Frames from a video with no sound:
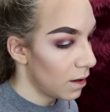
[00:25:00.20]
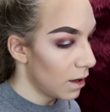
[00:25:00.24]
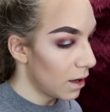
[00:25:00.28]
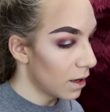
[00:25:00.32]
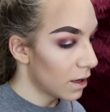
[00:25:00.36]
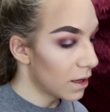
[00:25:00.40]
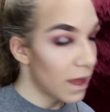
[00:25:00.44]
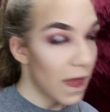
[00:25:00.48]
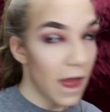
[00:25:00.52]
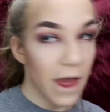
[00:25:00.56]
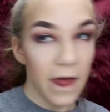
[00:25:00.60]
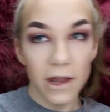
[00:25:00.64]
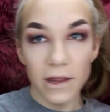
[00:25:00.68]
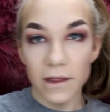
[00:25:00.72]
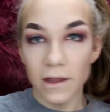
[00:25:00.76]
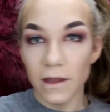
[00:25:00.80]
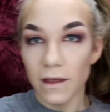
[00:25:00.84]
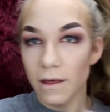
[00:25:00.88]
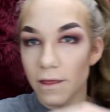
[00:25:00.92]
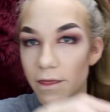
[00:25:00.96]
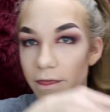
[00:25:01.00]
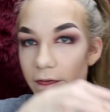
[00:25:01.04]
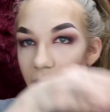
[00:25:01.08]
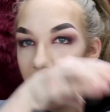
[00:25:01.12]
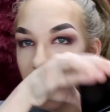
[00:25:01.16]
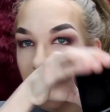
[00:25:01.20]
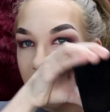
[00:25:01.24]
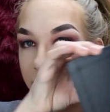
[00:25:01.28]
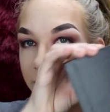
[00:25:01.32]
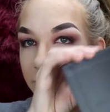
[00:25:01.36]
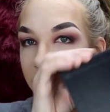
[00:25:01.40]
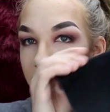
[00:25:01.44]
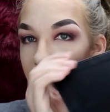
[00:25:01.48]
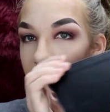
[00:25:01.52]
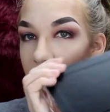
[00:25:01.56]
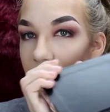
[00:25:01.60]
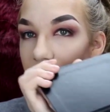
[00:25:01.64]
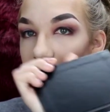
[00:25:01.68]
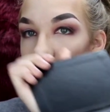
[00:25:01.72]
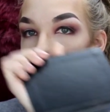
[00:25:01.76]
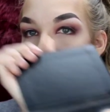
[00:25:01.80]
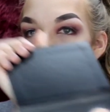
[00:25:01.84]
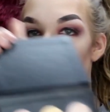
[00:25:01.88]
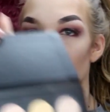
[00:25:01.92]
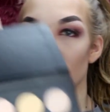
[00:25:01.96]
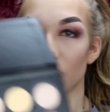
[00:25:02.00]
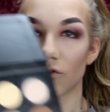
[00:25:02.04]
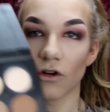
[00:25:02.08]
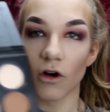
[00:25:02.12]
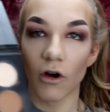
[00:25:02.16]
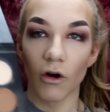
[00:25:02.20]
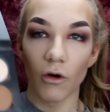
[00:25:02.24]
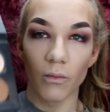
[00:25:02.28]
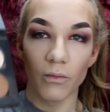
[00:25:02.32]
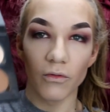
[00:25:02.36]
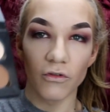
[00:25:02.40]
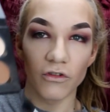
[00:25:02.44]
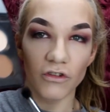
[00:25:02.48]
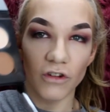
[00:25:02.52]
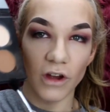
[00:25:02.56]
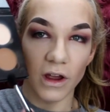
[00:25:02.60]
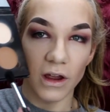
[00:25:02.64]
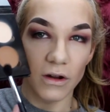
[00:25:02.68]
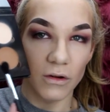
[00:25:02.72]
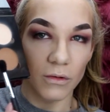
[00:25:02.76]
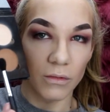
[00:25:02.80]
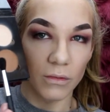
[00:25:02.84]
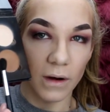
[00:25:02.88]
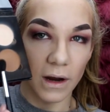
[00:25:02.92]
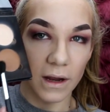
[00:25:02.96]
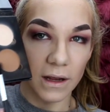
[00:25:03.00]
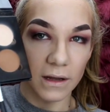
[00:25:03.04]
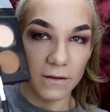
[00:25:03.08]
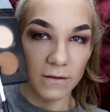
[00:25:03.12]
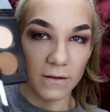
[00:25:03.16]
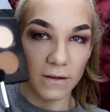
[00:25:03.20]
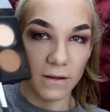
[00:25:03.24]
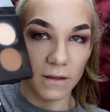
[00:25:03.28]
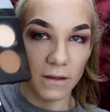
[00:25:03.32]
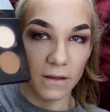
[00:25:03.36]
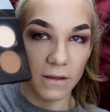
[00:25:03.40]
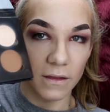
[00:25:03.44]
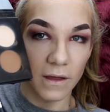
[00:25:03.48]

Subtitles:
again, that taupe shade right